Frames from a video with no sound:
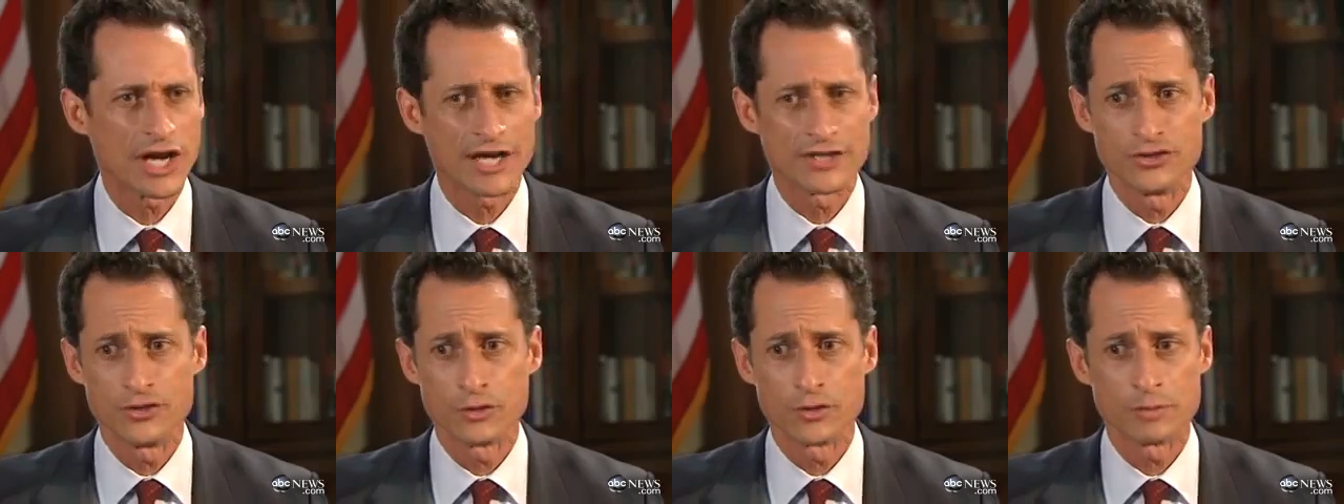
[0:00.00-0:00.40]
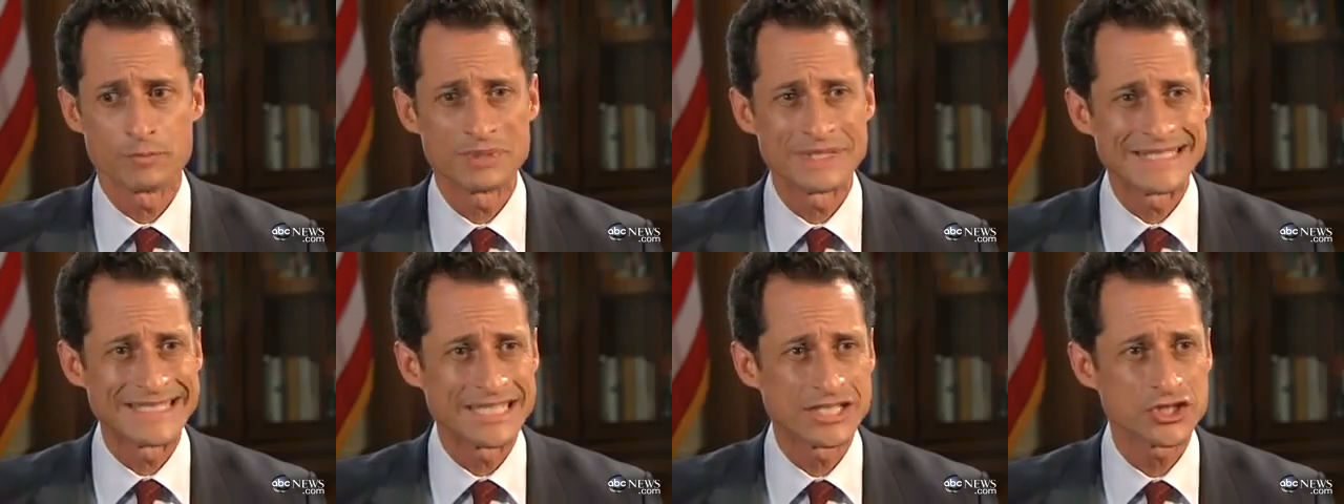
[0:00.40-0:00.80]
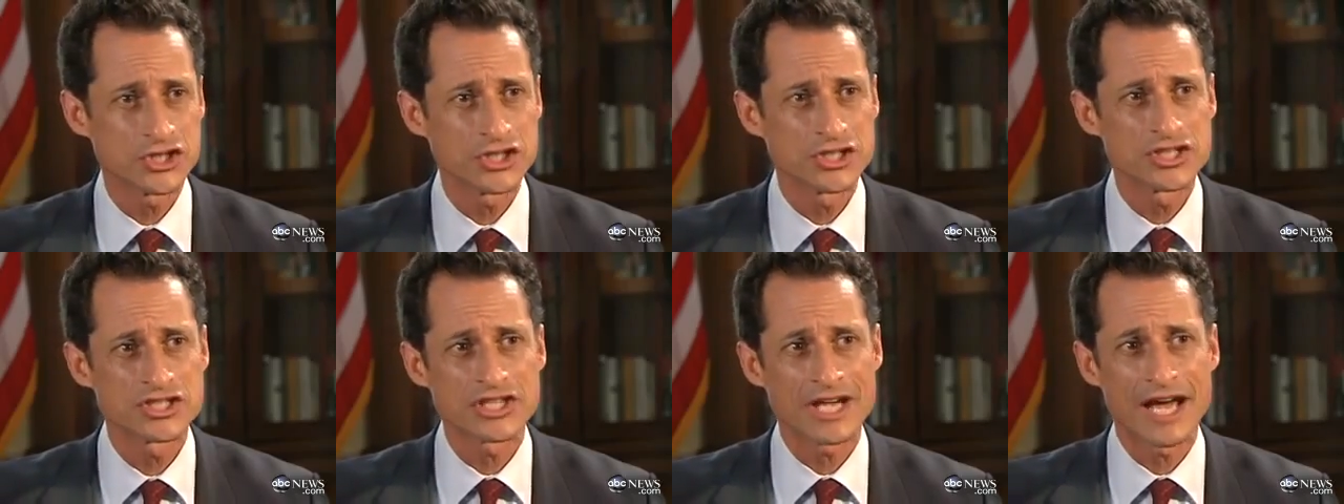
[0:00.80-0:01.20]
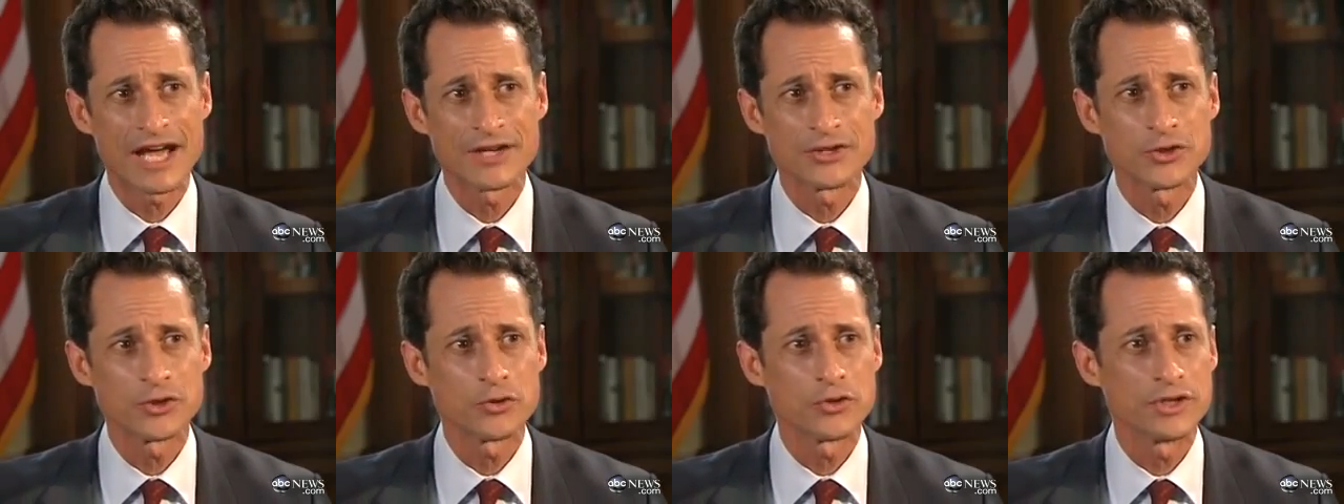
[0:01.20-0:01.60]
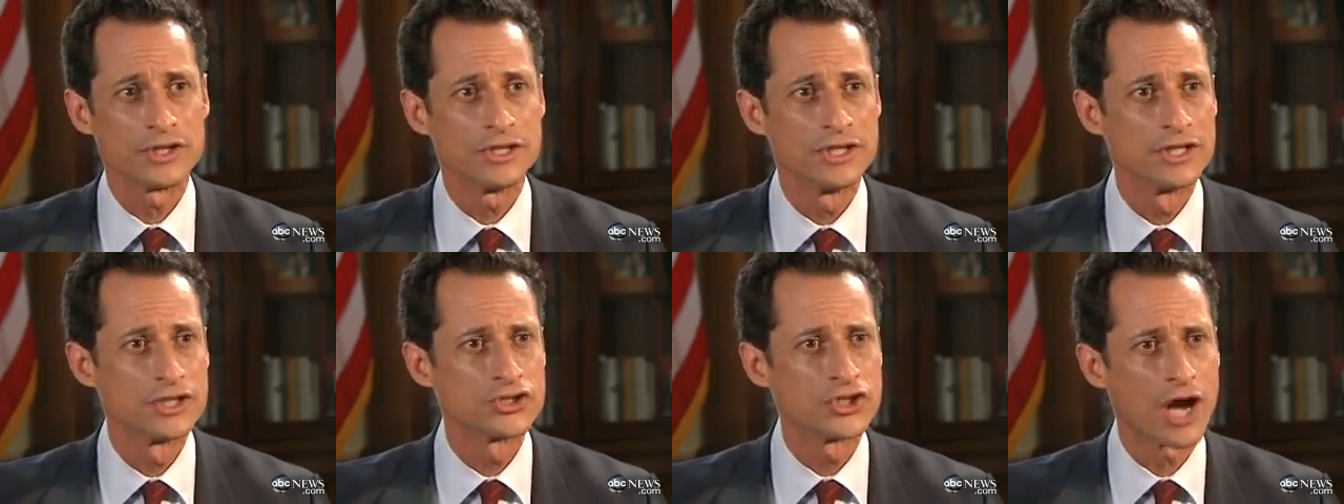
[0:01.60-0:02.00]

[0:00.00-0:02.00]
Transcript: I know the positions, I know the